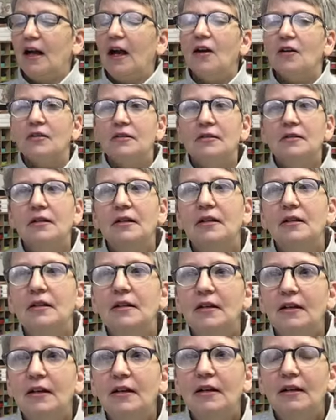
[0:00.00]
Oh,
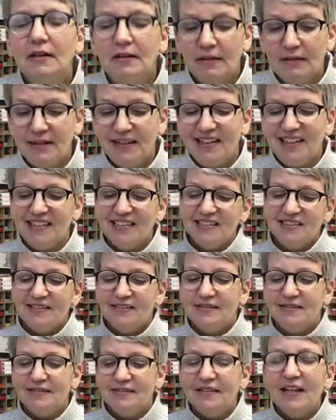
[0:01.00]
eh.
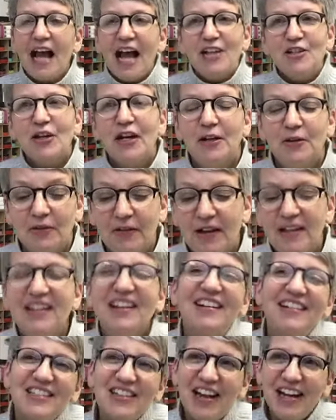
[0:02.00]
I try
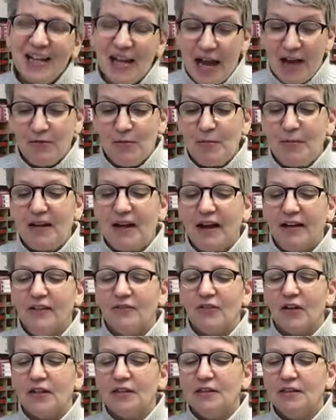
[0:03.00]
to have them be kind of
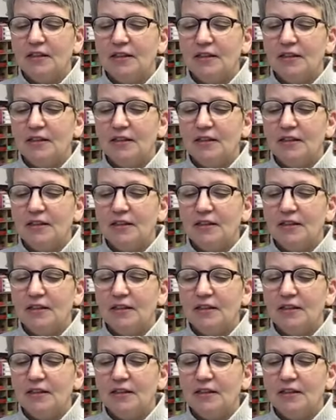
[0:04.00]
fun.